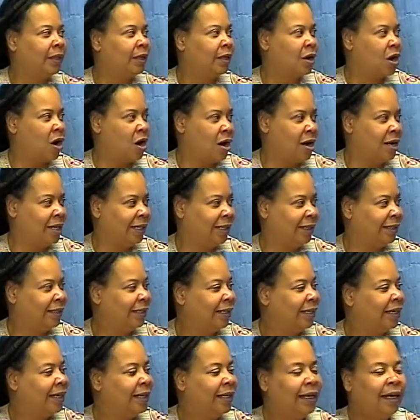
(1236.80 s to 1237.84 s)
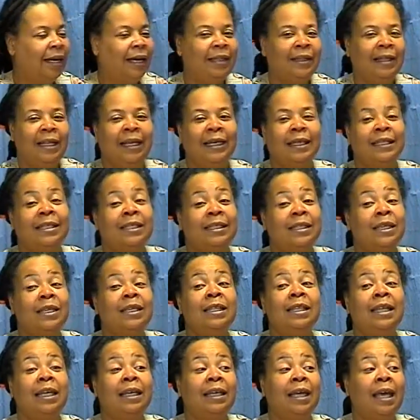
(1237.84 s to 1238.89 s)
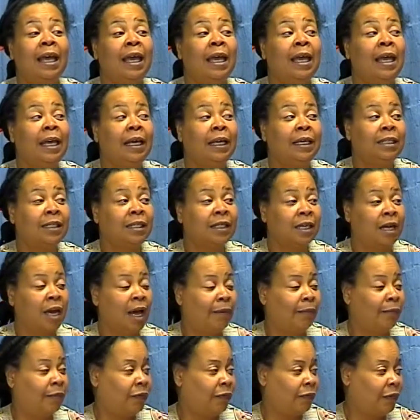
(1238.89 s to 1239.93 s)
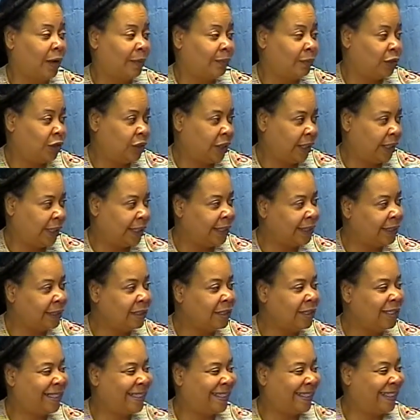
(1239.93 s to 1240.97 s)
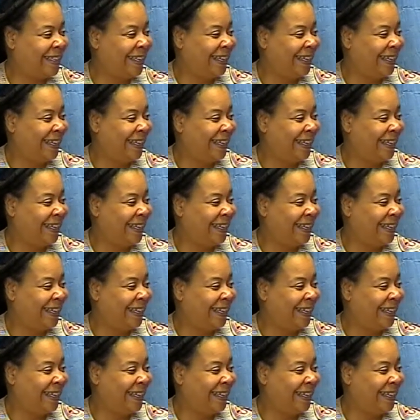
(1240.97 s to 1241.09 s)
the garden. Yes, and they can see that eggs come from chickens.